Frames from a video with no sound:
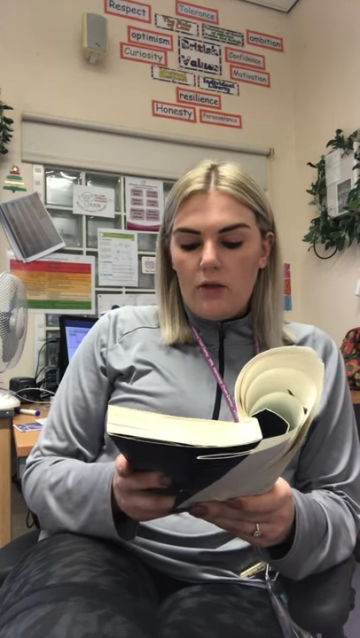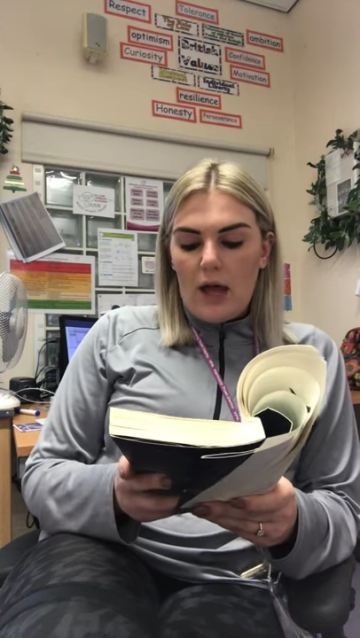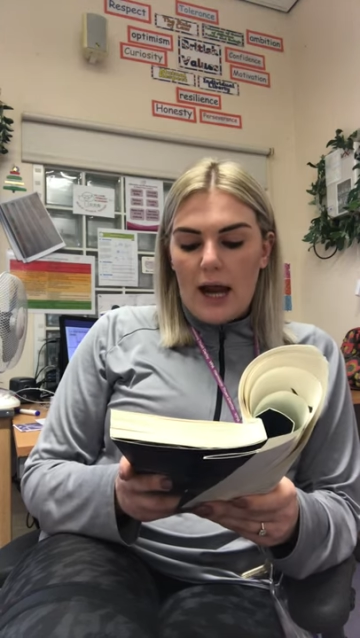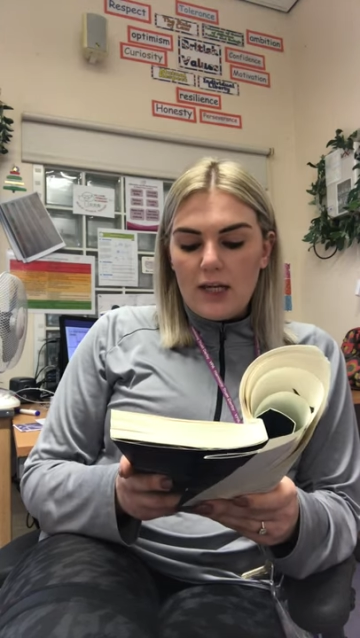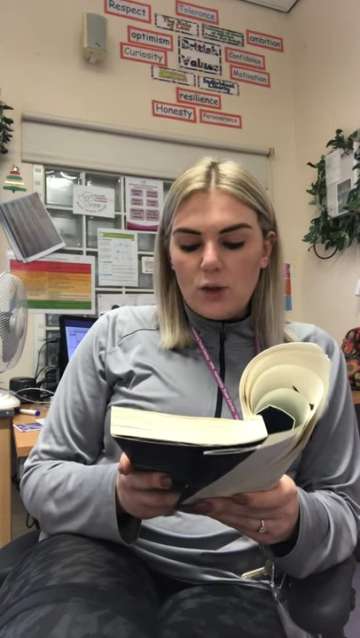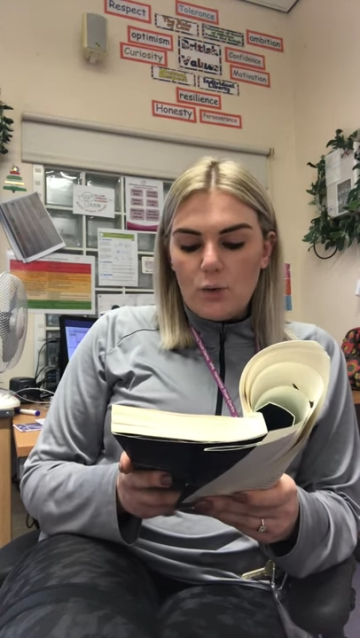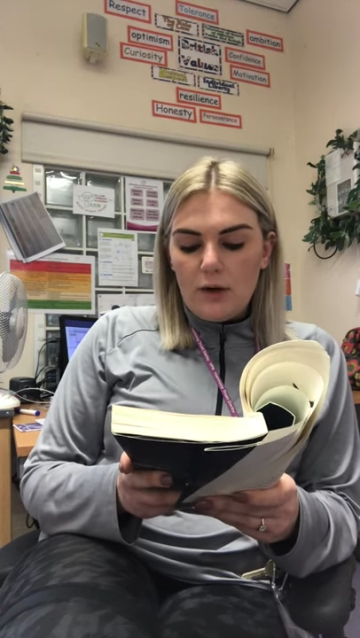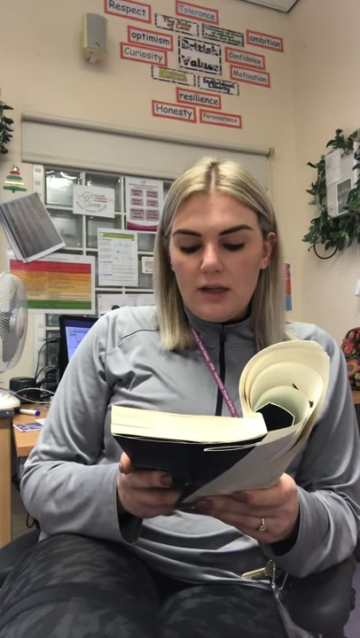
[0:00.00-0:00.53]
The
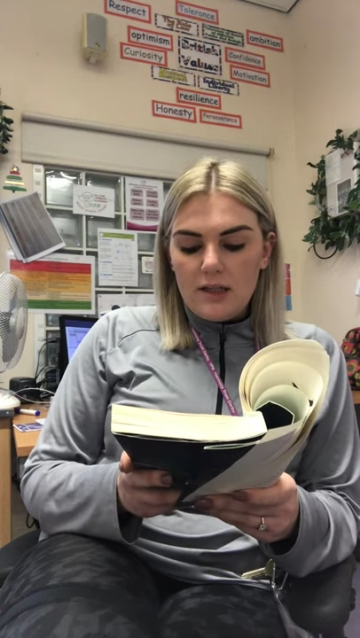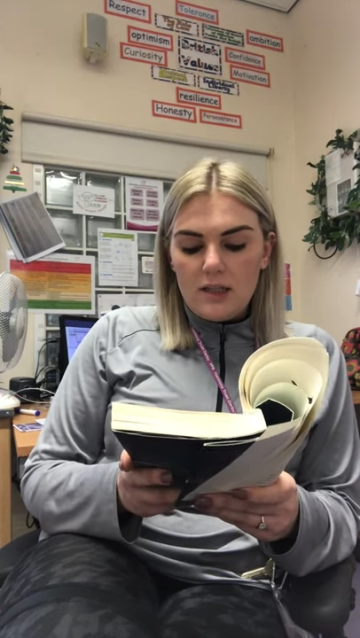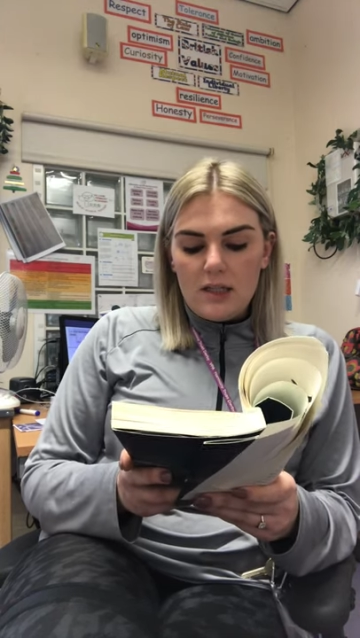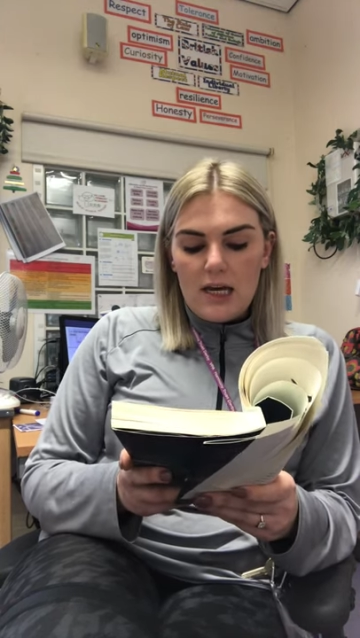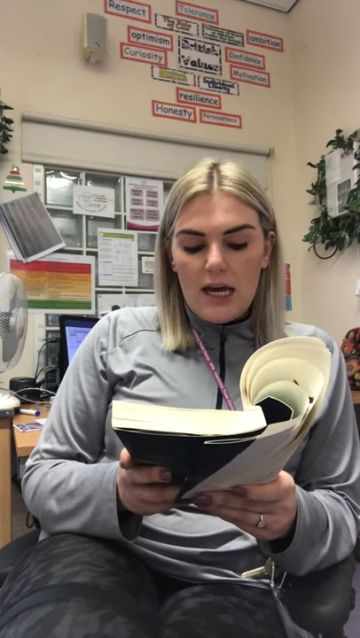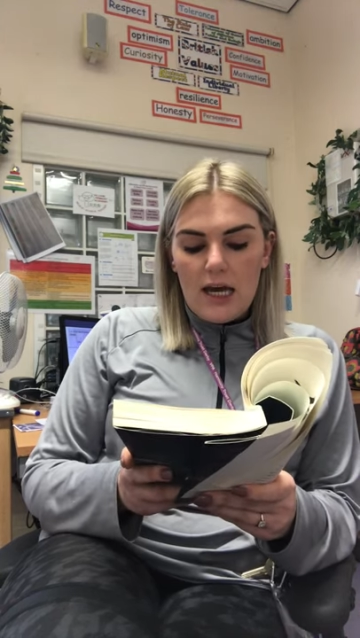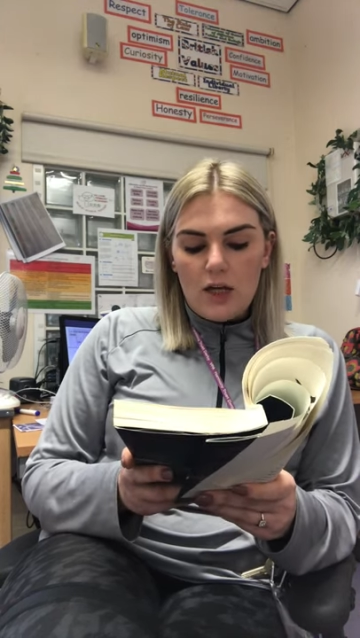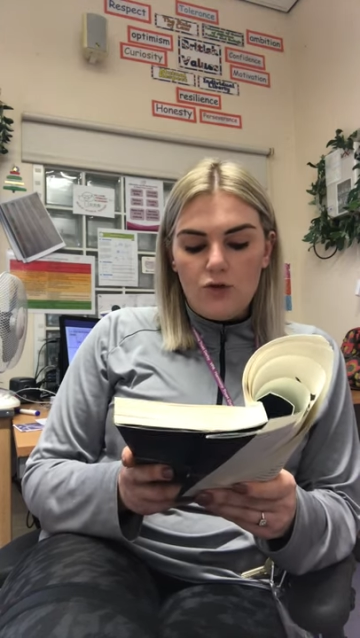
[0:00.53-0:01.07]
Ice Queen's
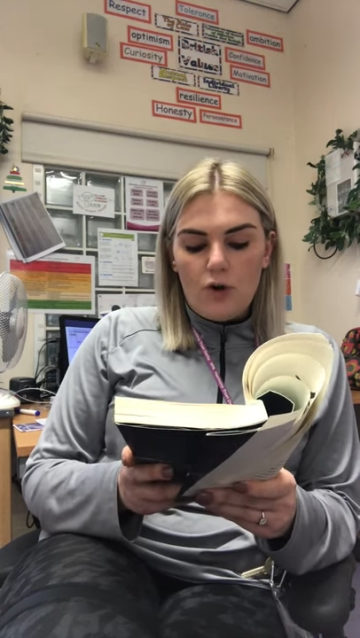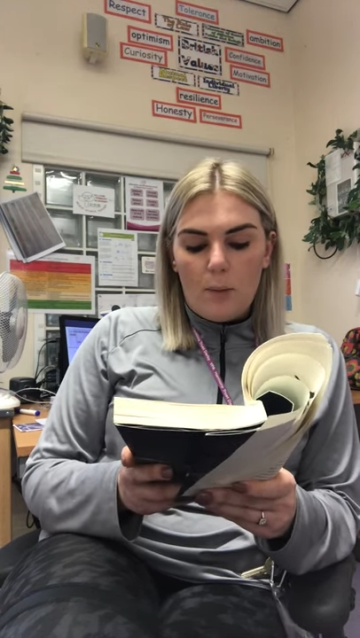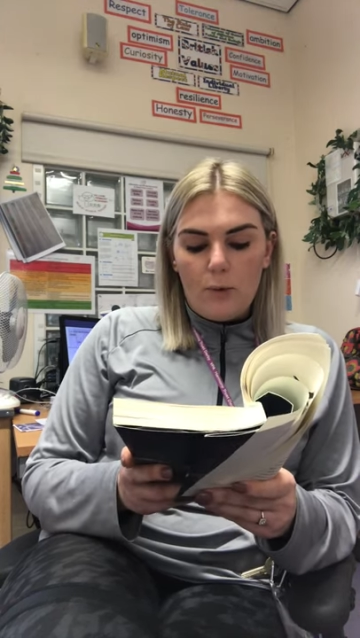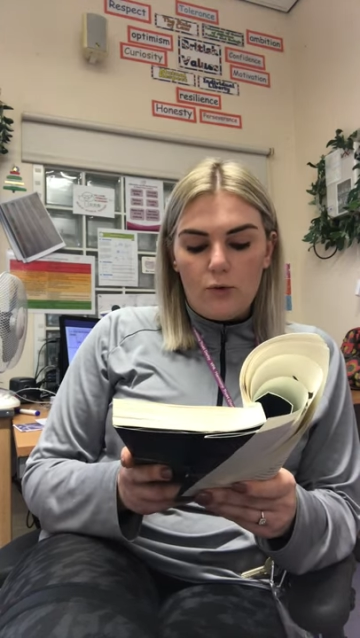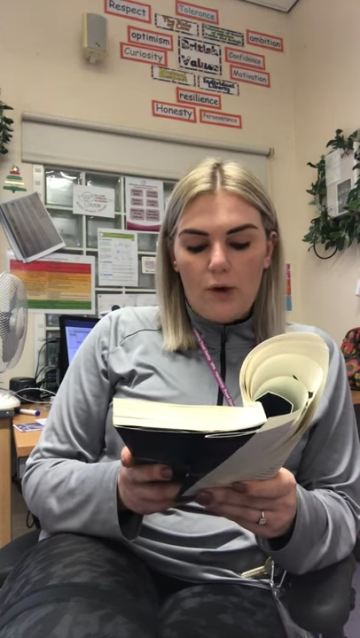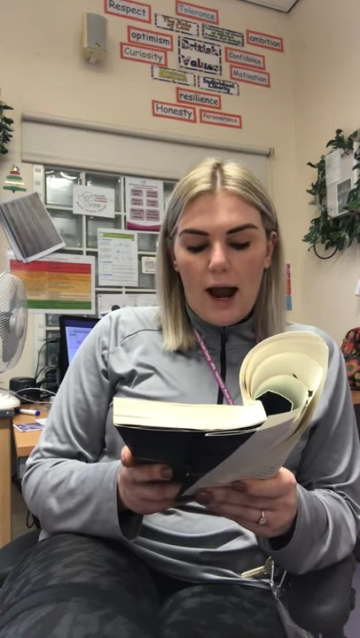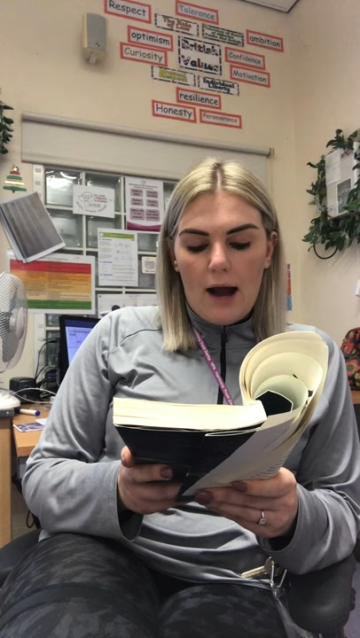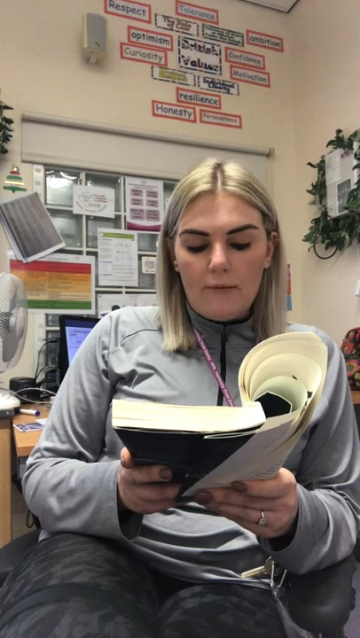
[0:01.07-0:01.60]

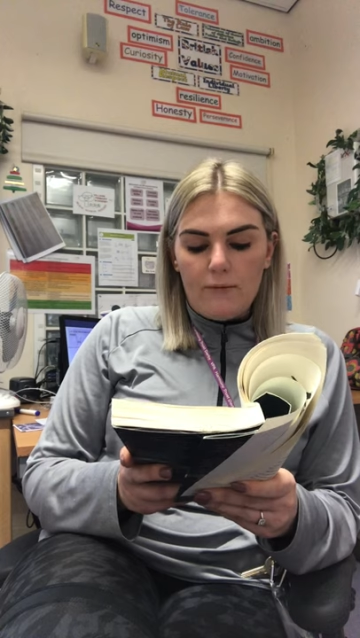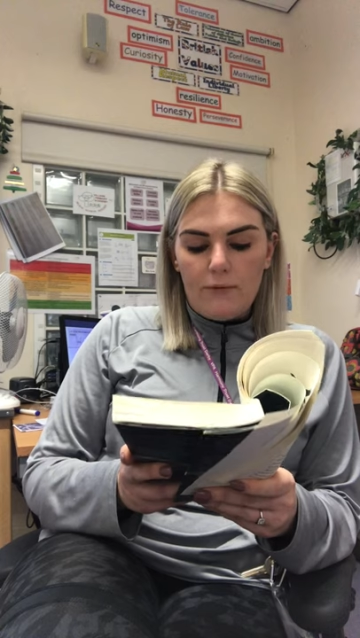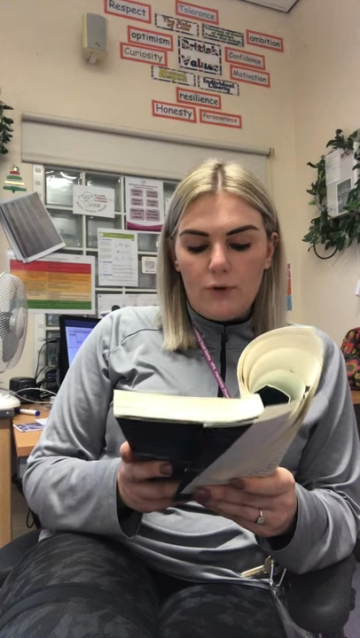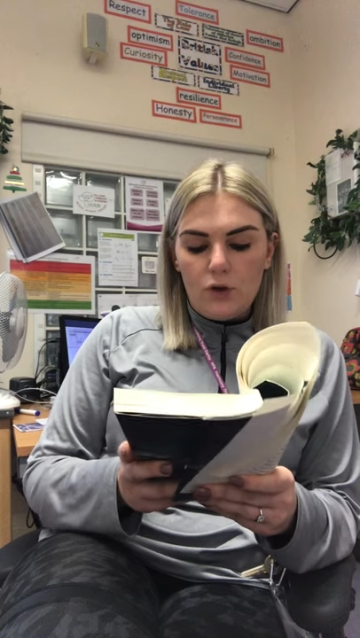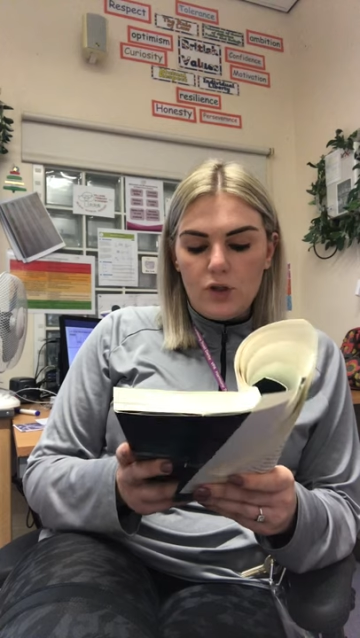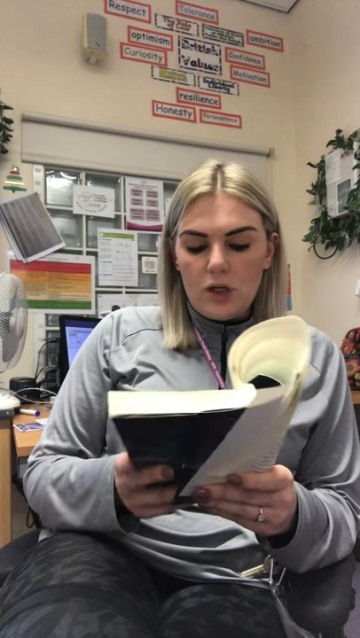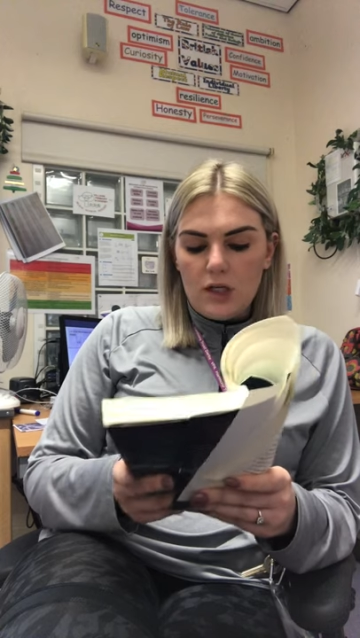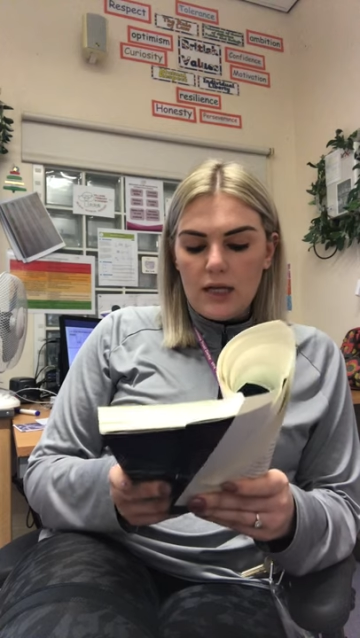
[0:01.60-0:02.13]
teardrop gown
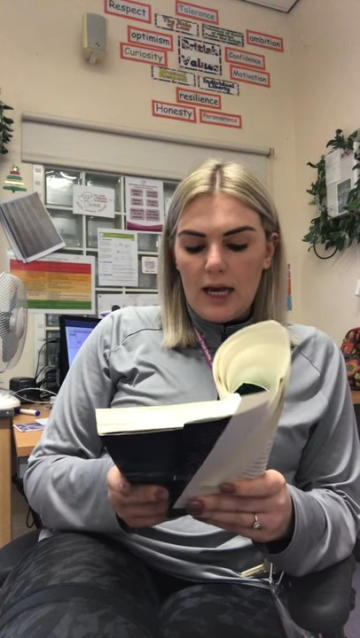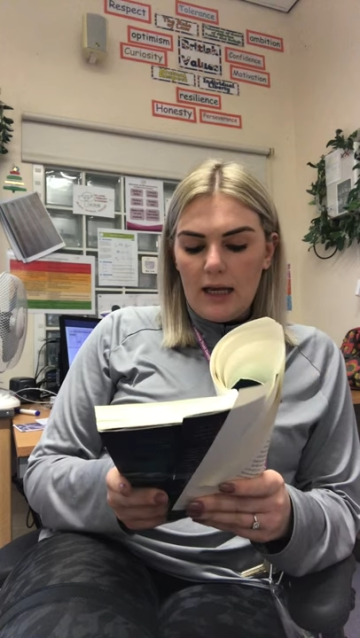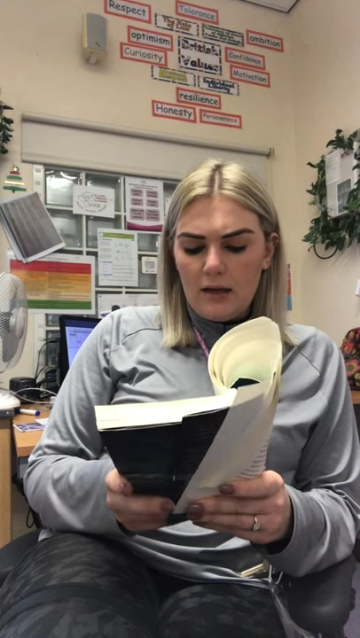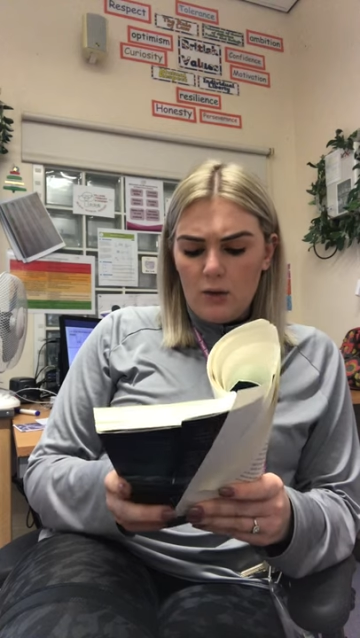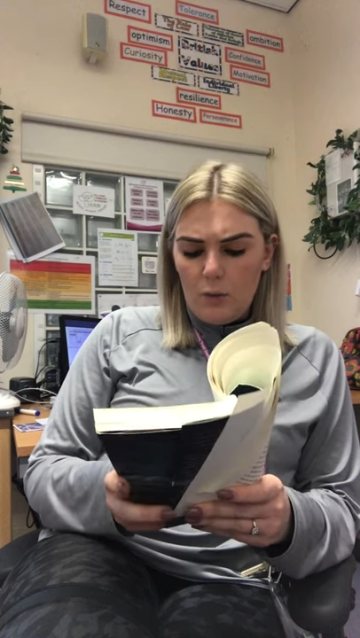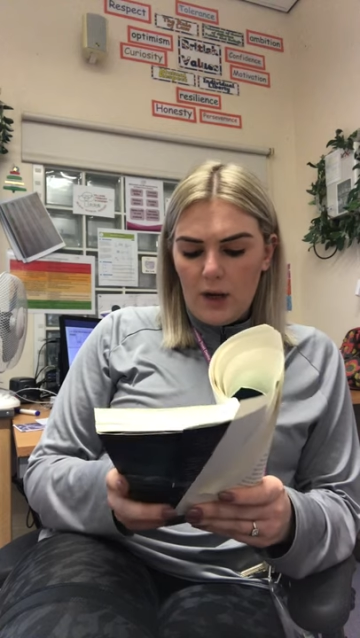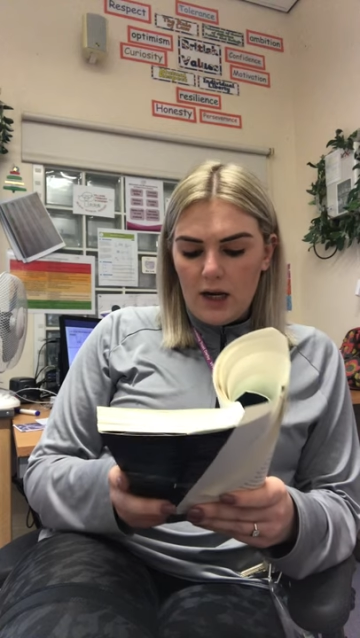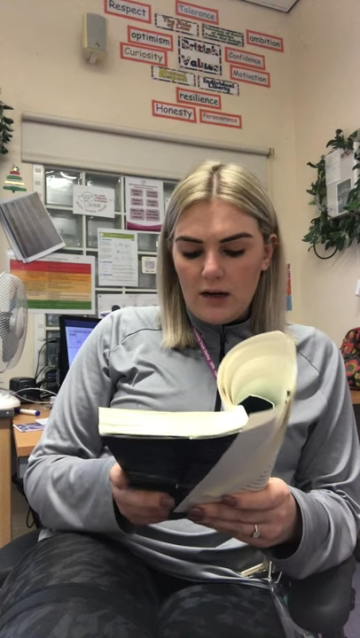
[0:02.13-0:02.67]
fluttered
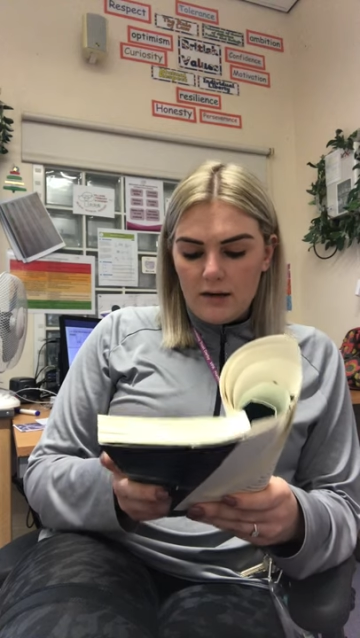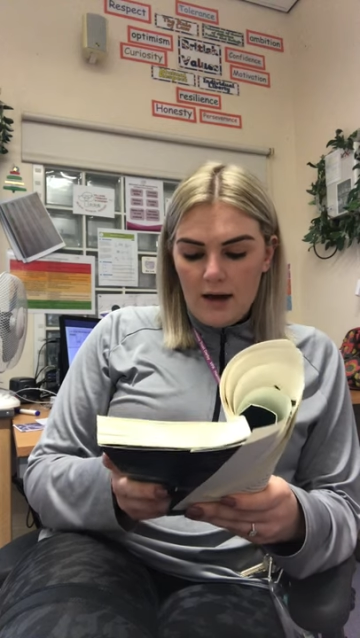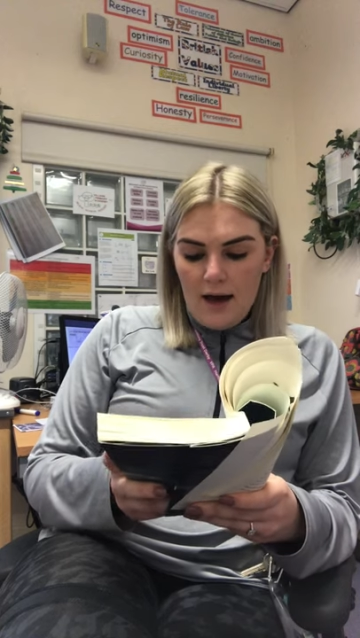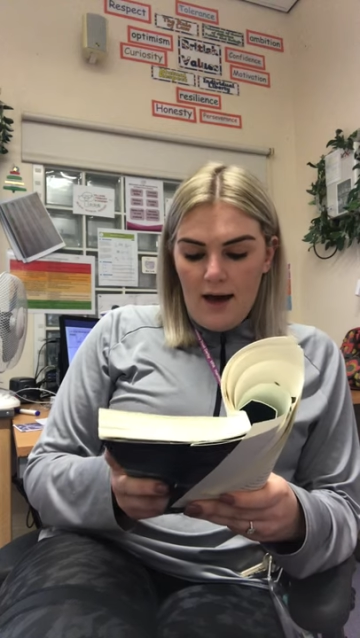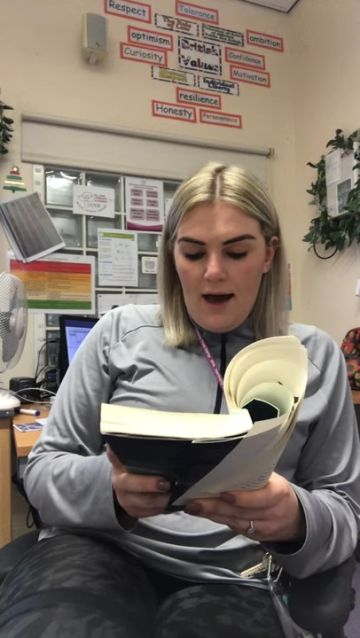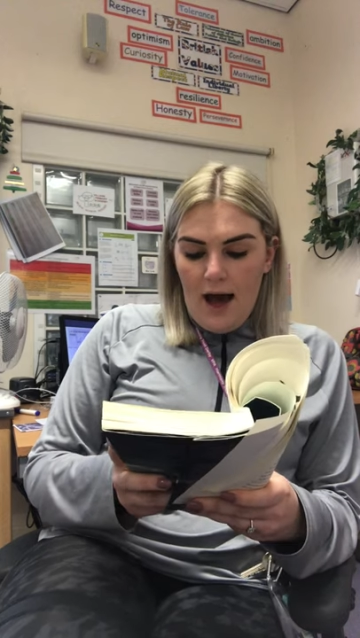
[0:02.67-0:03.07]
in the wind,